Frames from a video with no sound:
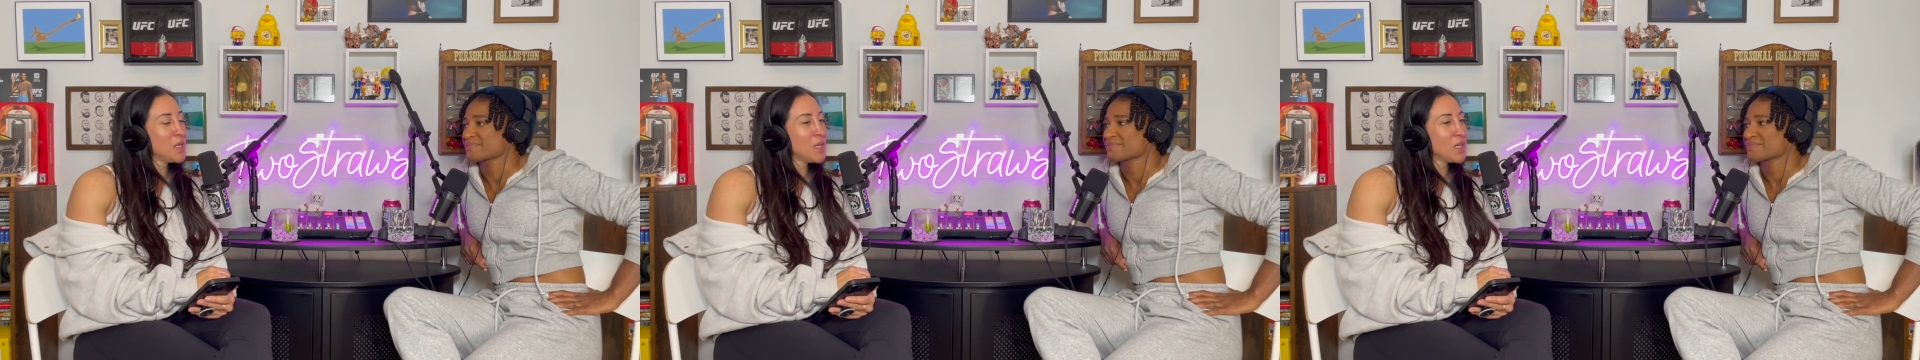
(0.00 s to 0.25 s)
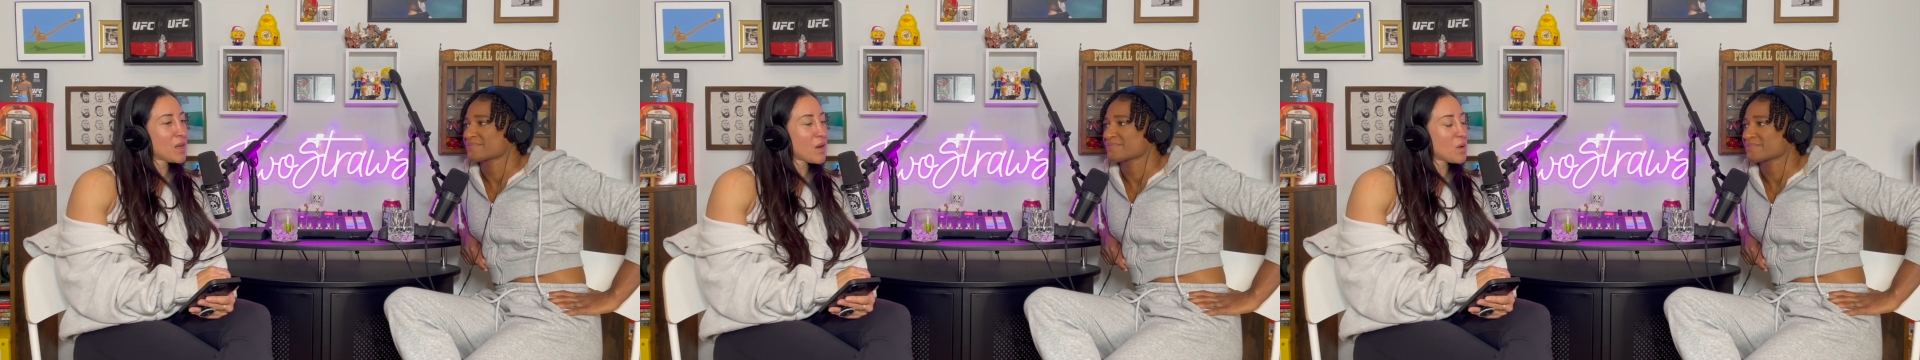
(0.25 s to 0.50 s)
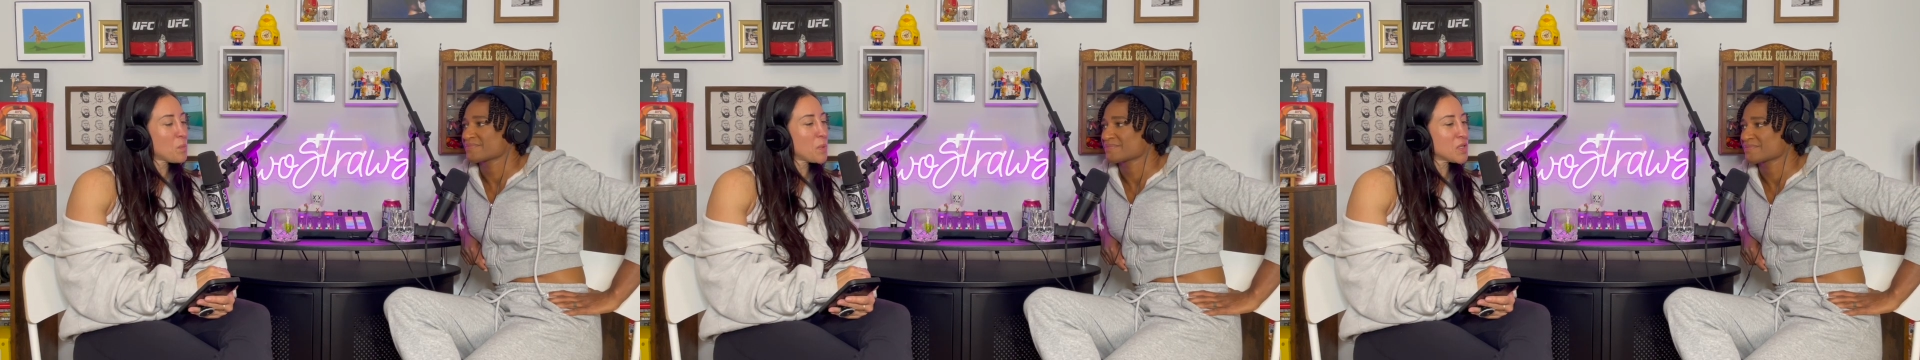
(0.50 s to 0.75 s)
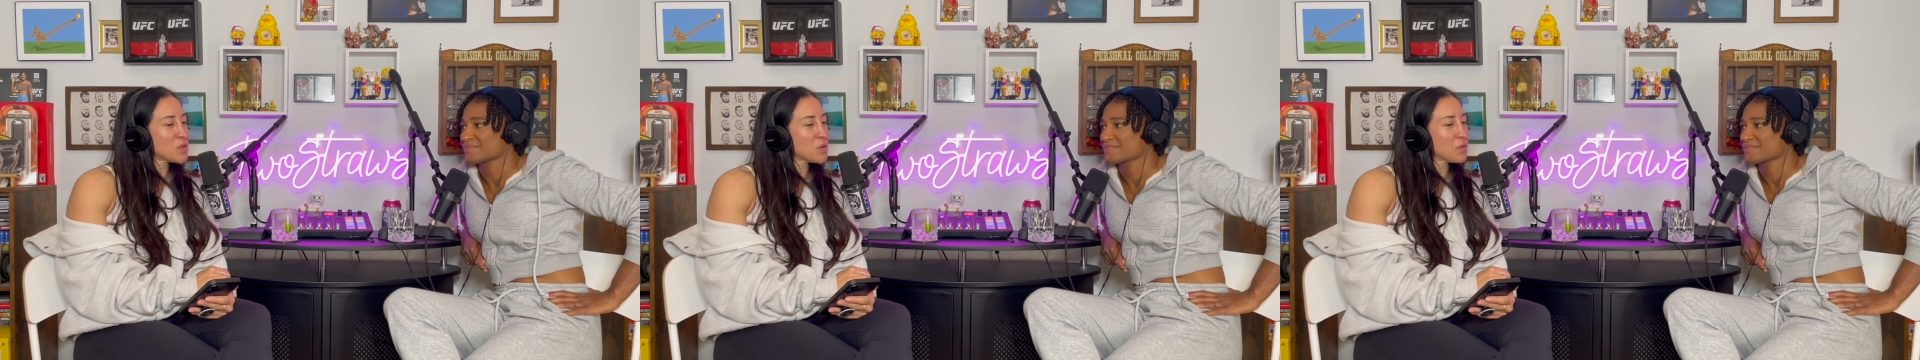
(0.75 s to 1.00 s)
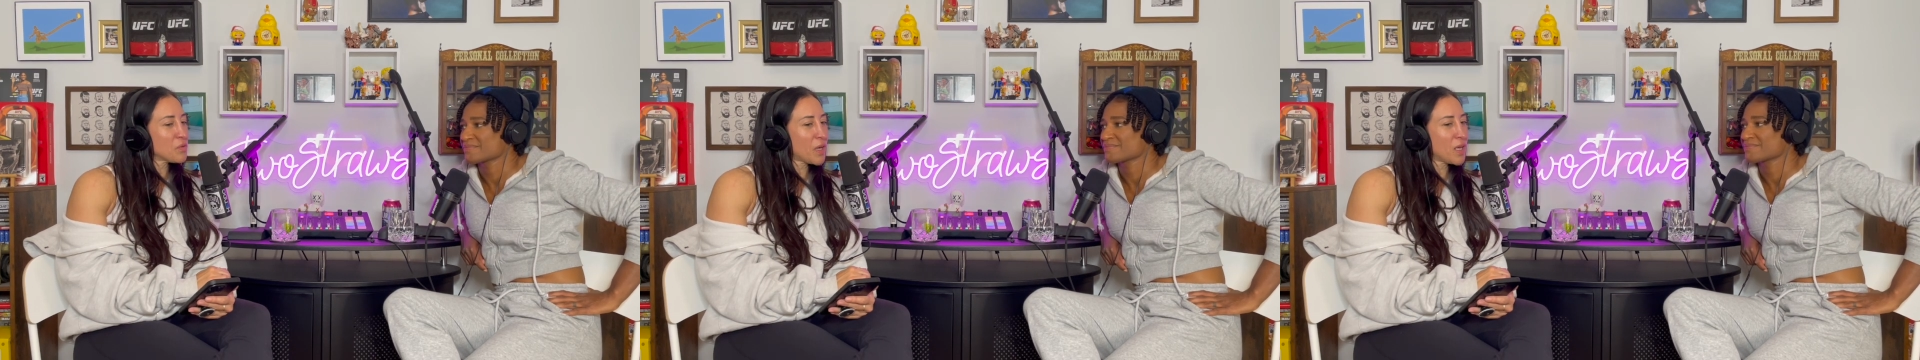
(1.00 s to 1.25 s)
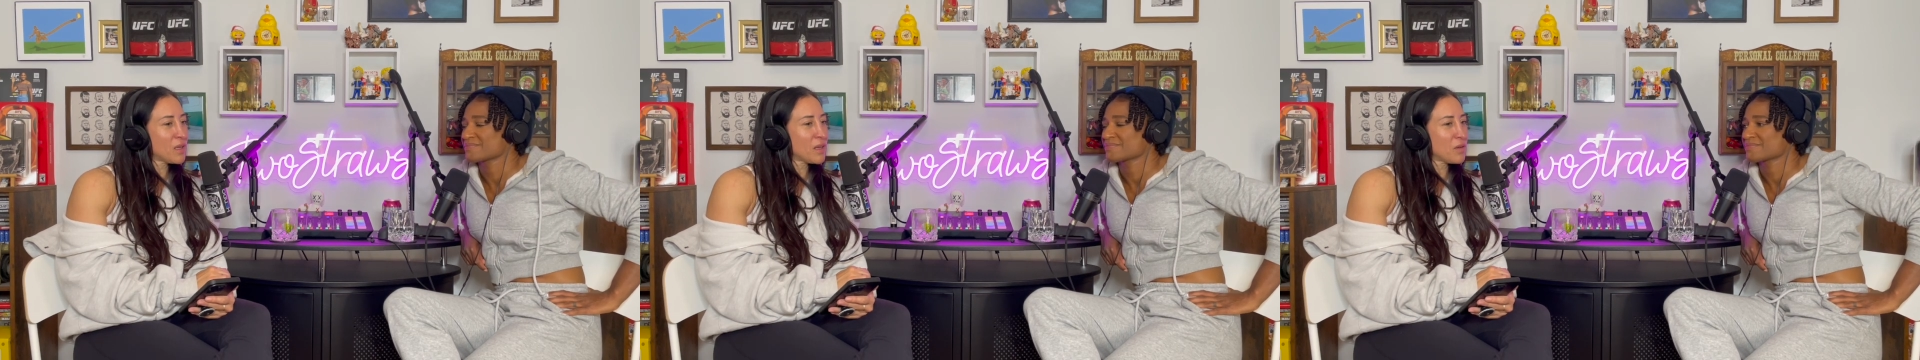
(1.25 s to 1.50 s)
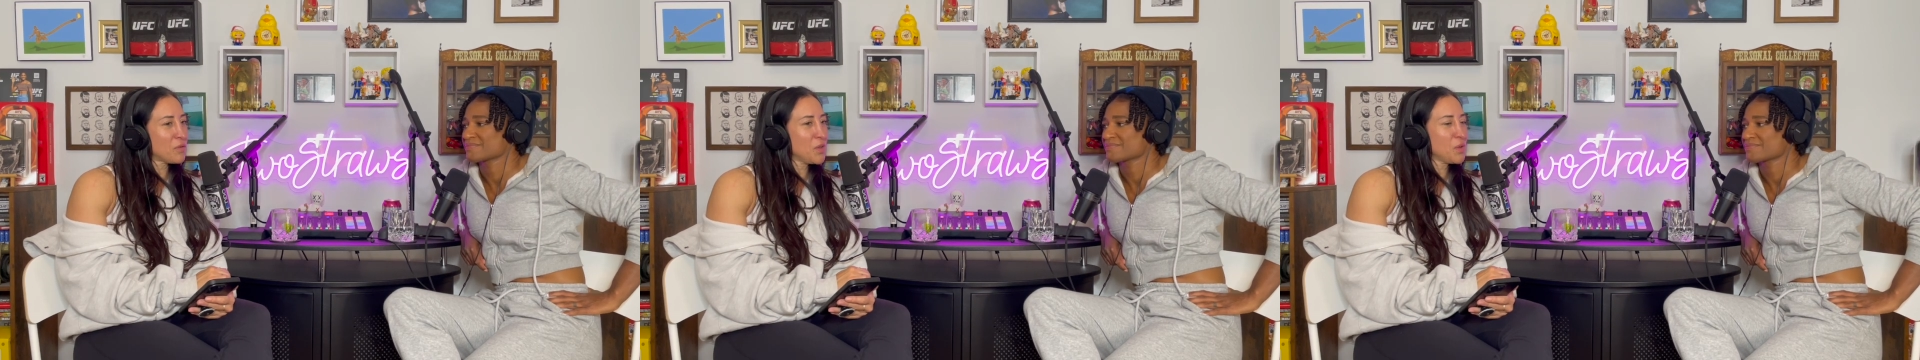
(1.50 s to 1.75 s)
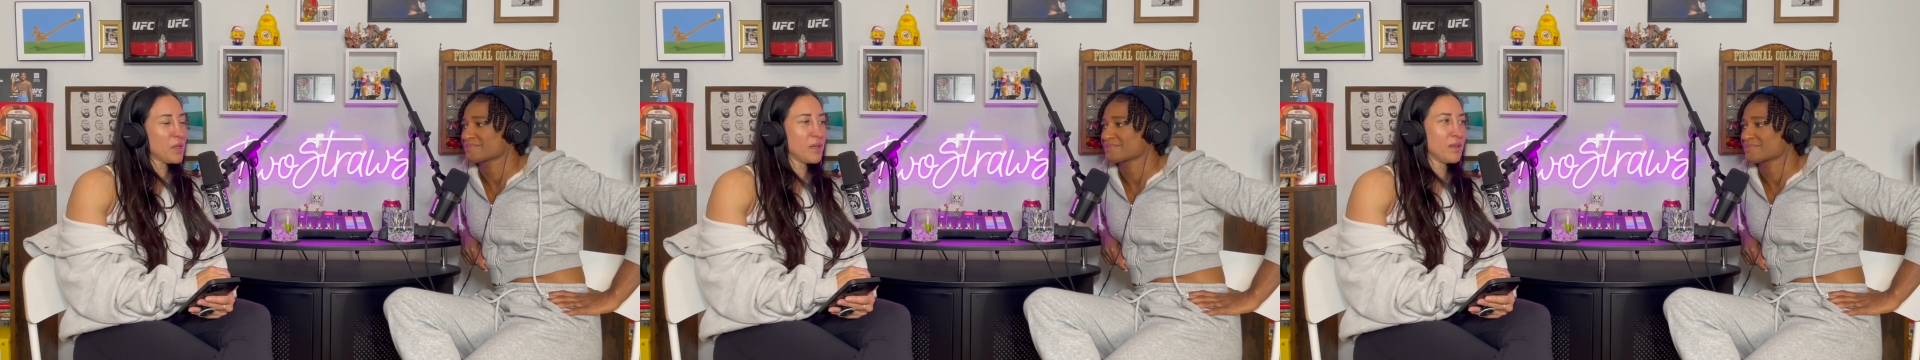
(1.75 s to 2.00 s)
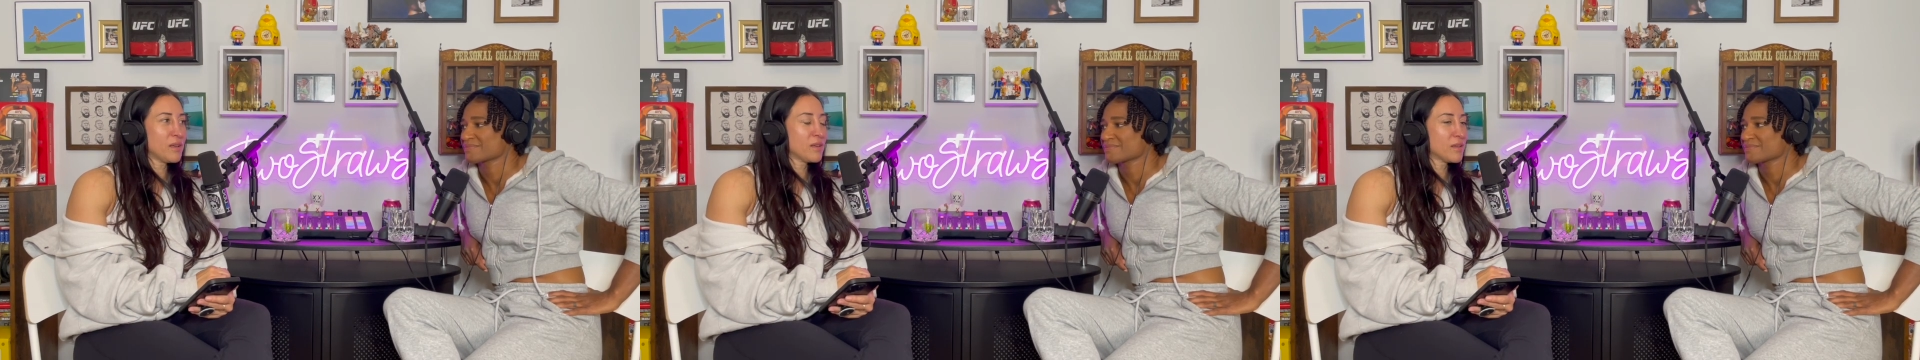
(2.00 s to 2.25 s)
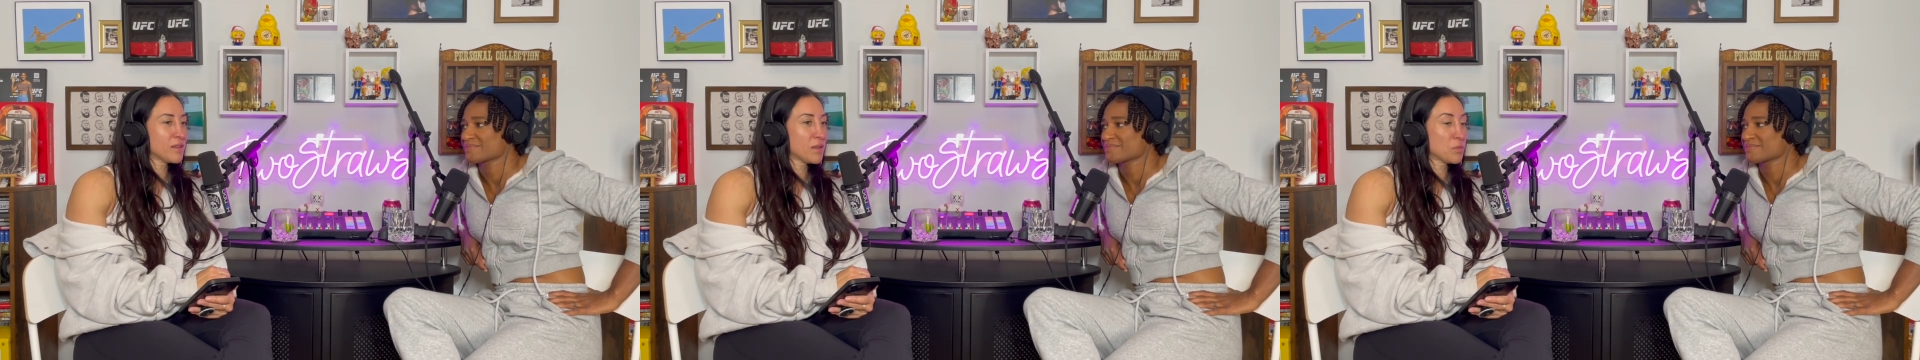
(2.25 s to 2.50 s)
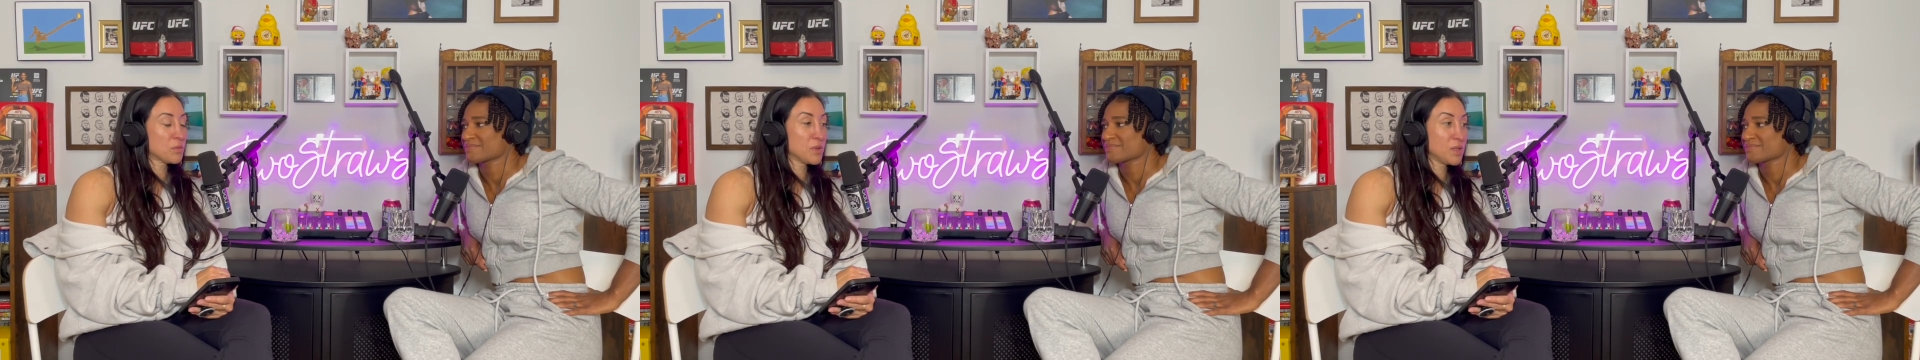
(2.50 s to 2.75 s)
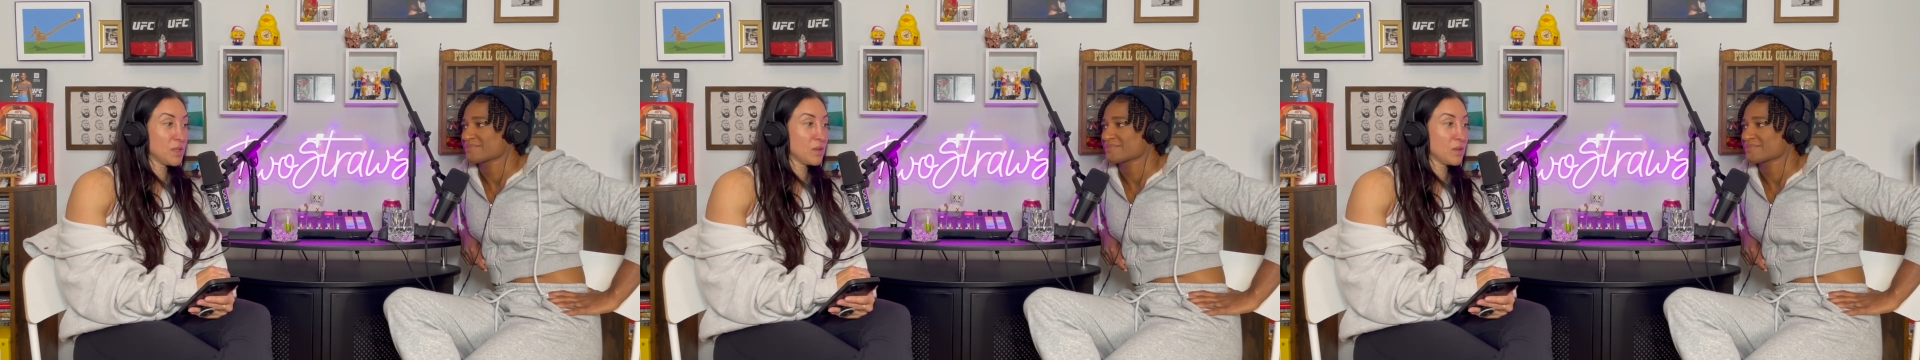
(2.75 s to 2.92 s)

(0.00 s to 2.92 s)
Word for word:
Speaker 1: you know, I hadn't been to a fight and I feel like a really